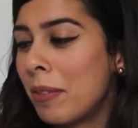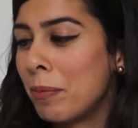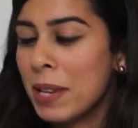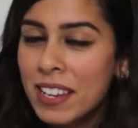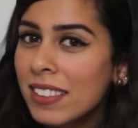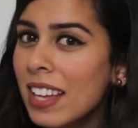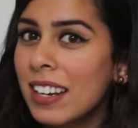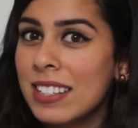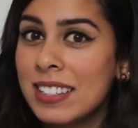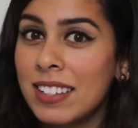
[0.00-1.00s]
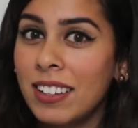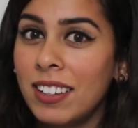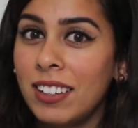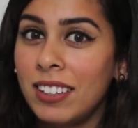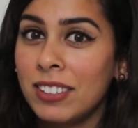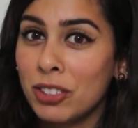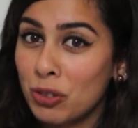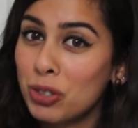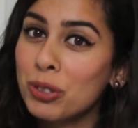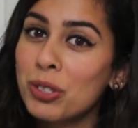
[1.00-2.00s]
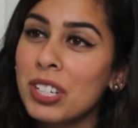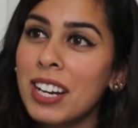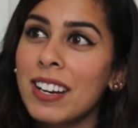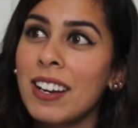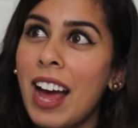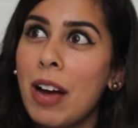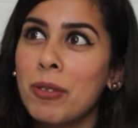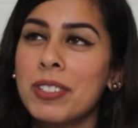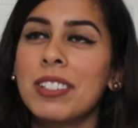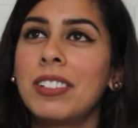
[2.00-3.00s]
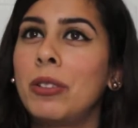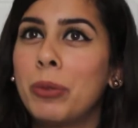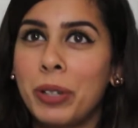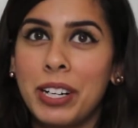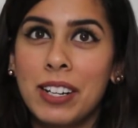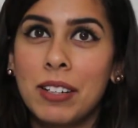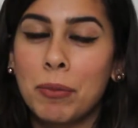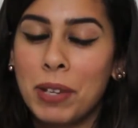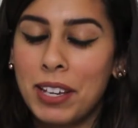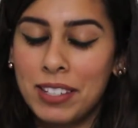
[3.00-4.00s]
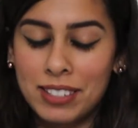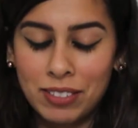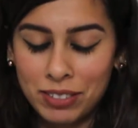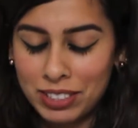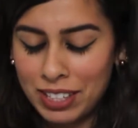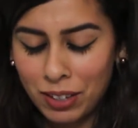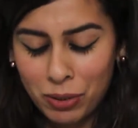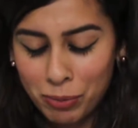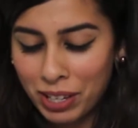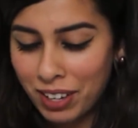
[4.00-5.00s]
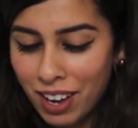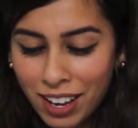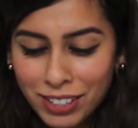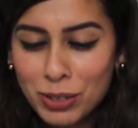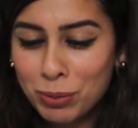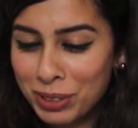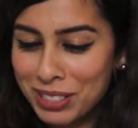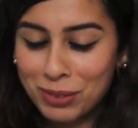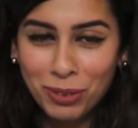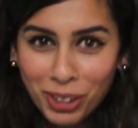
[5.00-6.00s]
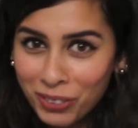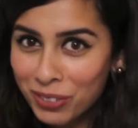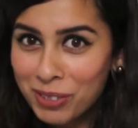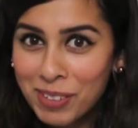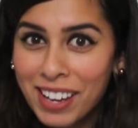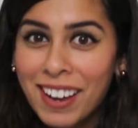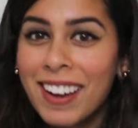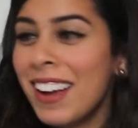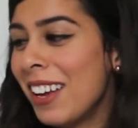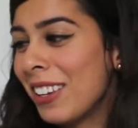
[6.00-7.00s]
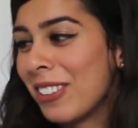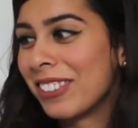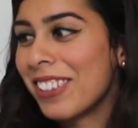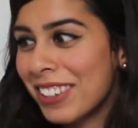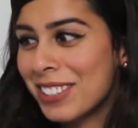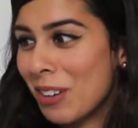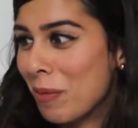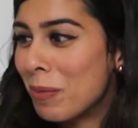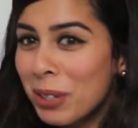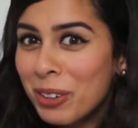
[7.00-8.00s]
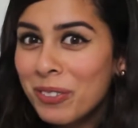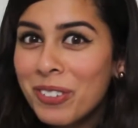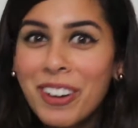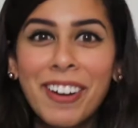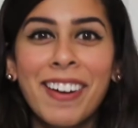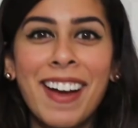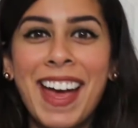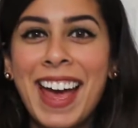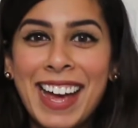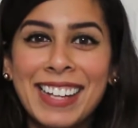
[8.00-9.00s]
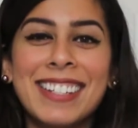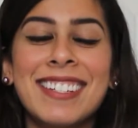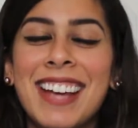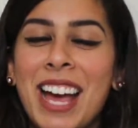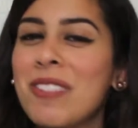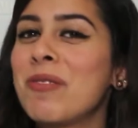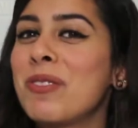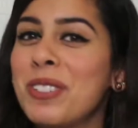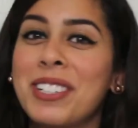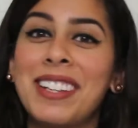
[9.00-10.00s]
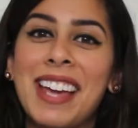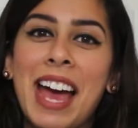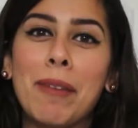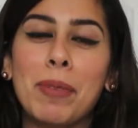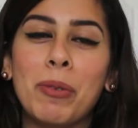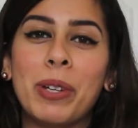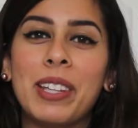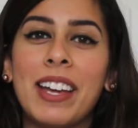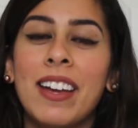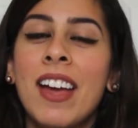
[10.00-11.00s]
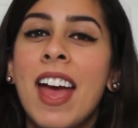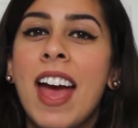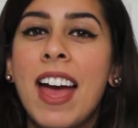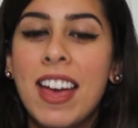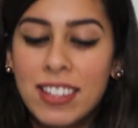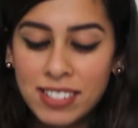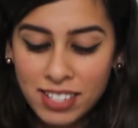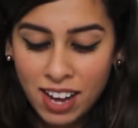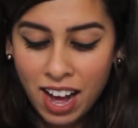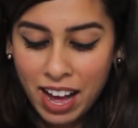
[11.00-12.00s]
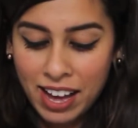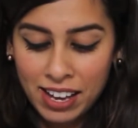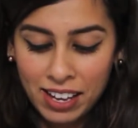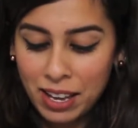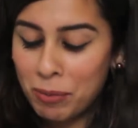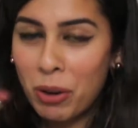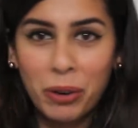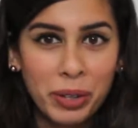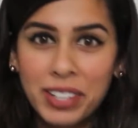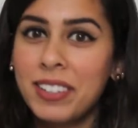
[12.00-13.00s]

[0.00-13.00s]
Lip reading: being that it's a neutral shade, I was a little worried because I was like, oh my gosh, please work for me. You look so beautiful, and I'm really happy with it. And I am already